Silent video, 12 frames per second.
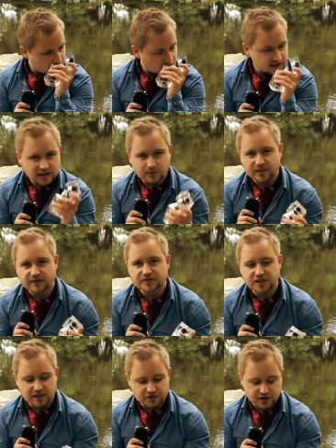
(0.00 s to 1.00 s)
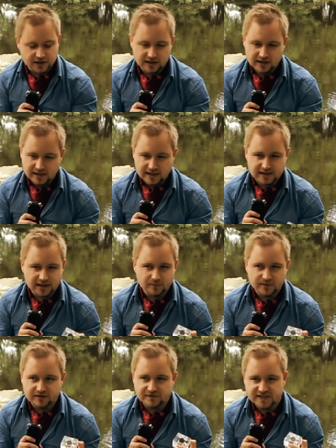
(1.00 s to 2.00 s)
a little bit of ginger, a little
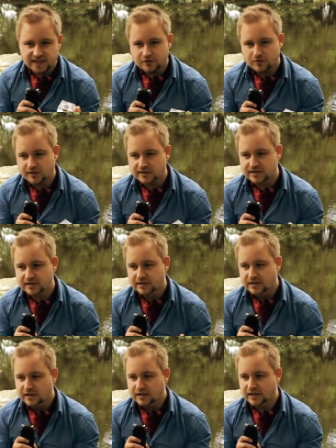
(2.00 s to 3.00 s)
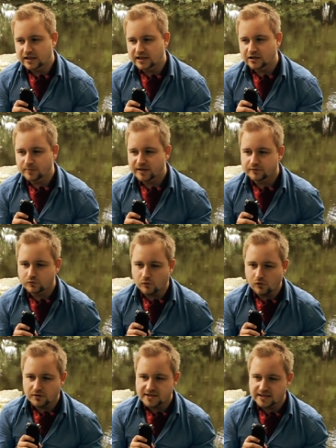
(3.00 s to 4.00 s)
bit of citrus, a little bit of
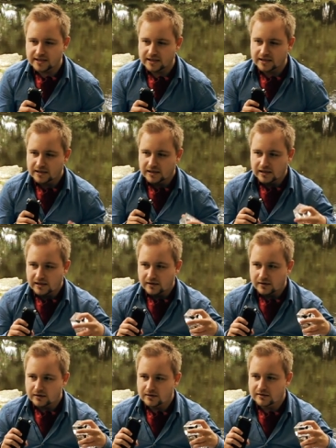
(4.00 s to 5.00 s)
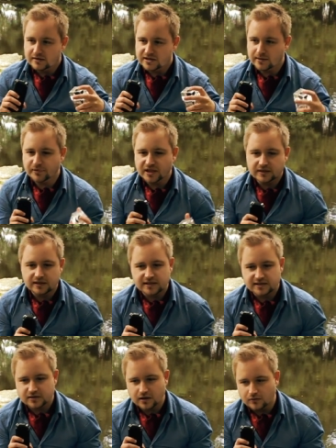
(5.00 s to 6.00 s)
water, something that
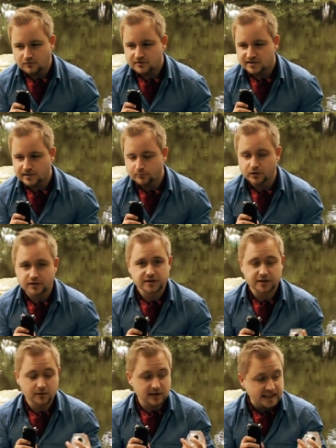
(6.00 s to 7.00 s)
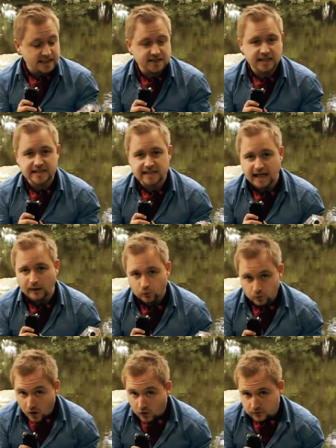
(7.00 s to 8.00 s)
is so simple and so easy to get
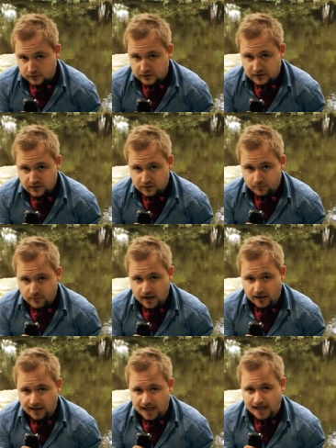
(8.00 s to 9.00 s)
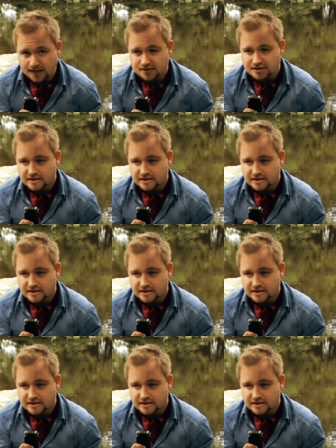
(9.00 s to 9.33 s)
wrong, may I add,